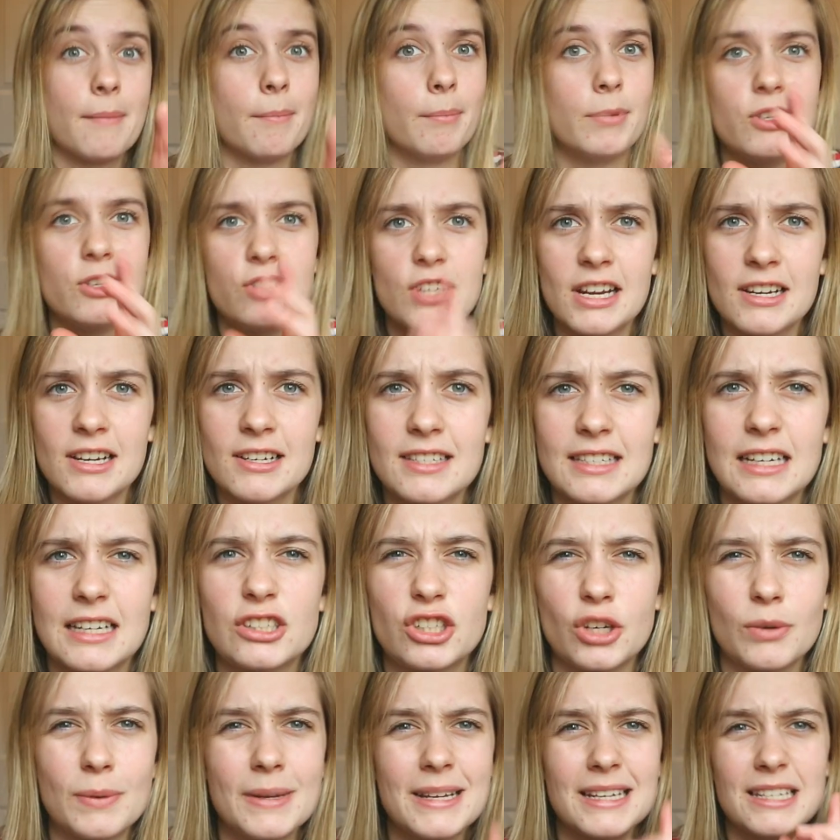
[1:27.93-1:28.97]
but Jadon
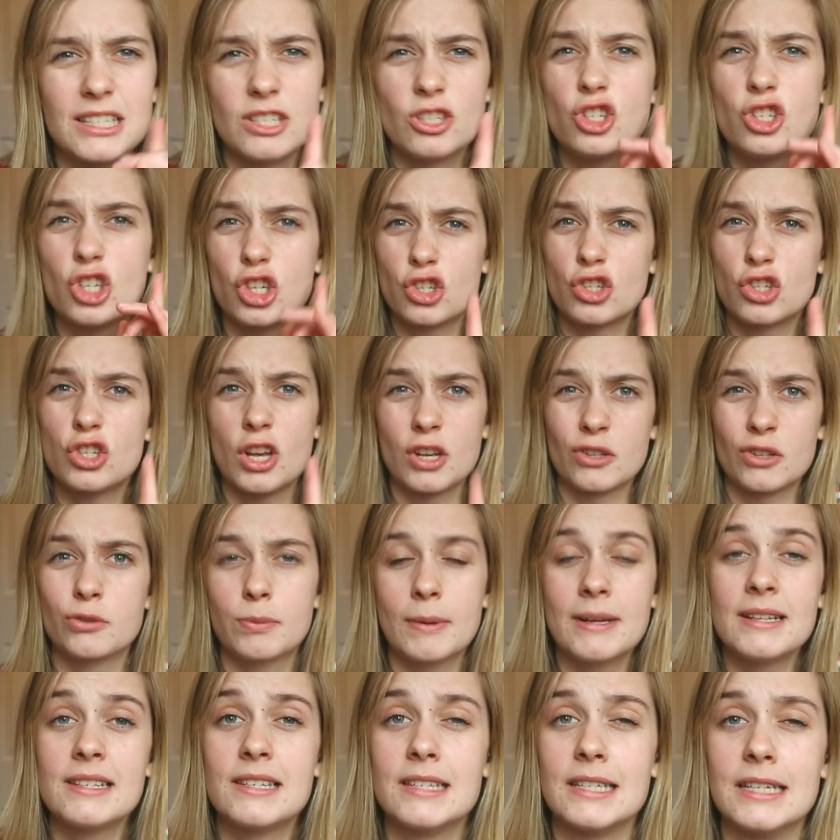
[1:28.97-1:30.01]
Sancho is just turned
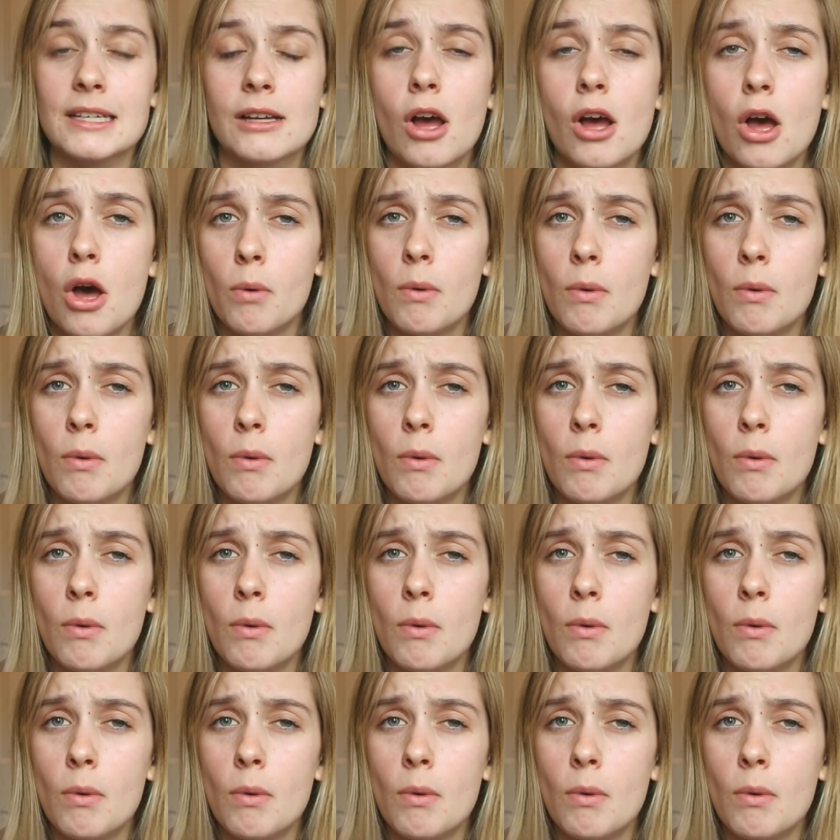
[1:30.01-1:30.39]
20.